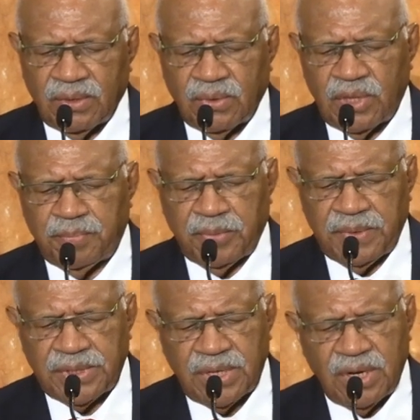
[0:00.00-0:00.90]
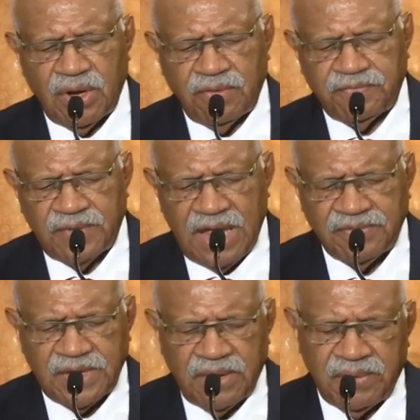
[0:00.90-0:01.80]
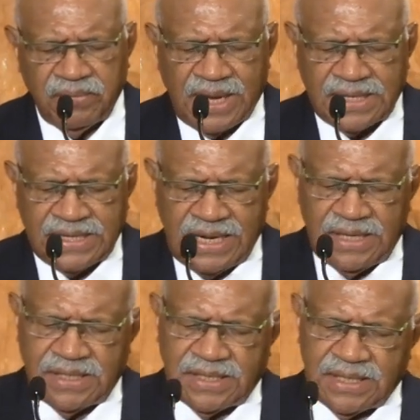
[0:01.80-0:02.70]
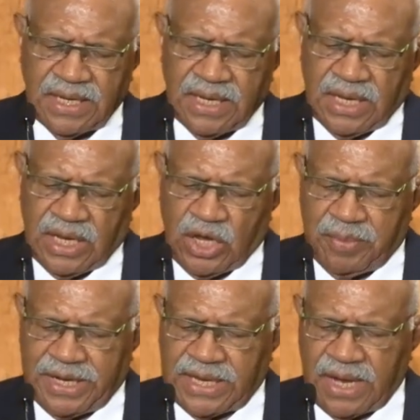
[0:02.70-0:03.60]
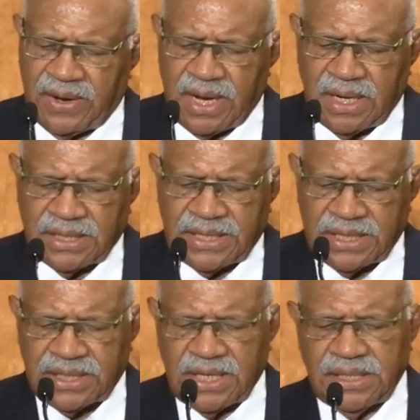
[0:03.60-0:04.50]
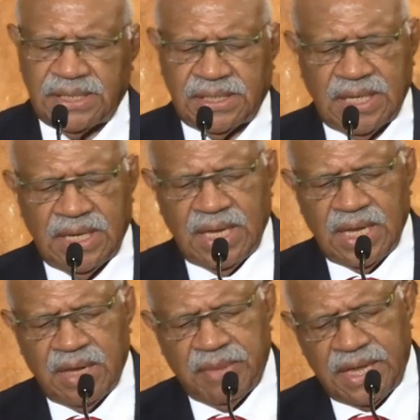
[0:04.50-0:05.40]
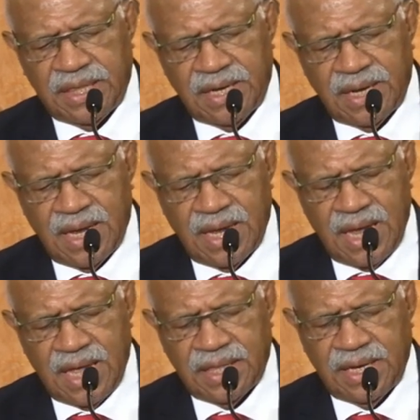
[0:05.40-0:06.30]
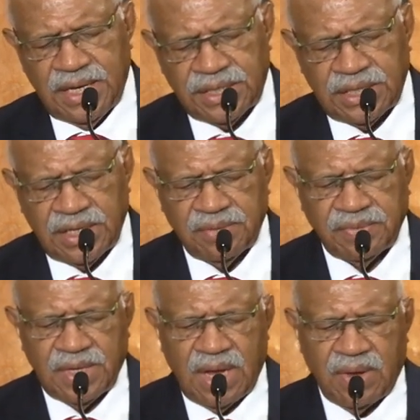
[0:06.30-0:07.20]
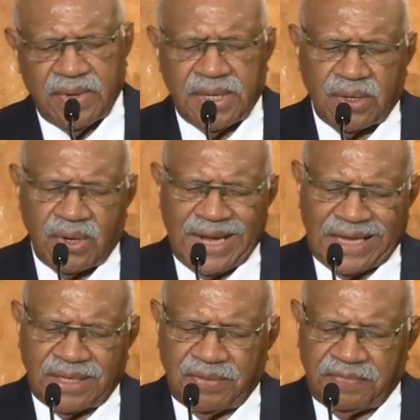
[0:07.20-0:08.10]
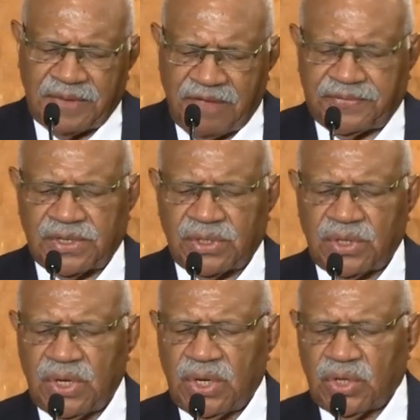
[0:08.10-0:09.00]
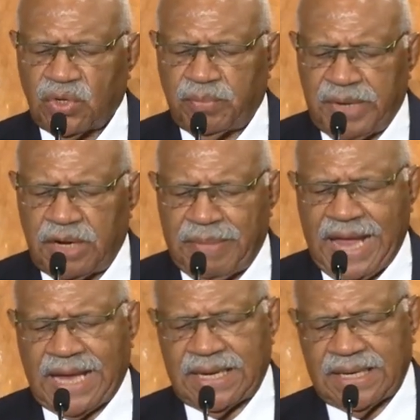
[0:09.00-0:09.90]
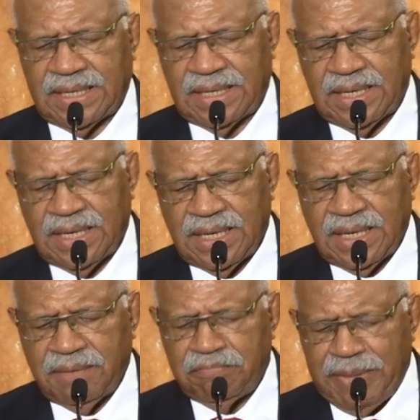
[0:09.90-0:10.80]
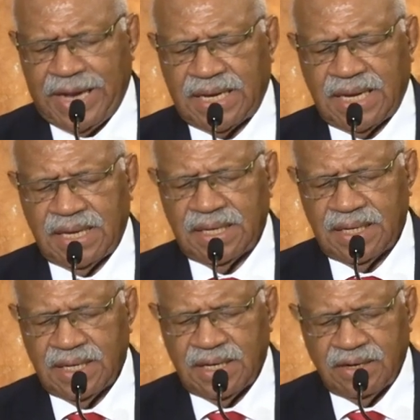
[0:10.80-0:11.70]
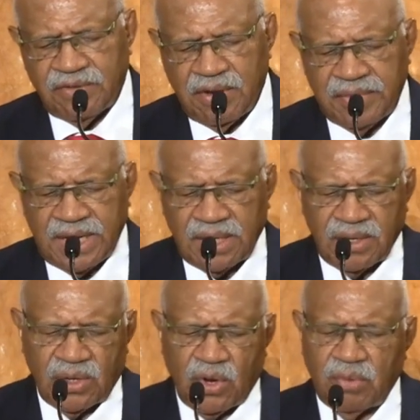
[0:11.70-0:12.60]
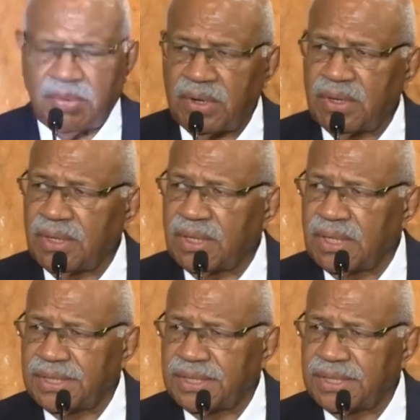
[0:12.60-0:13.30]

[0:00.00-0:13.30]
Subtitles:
through the provision of life-saving vaccines, humanitarian assistance, among other initiatives in our collective efforts to build back better from that global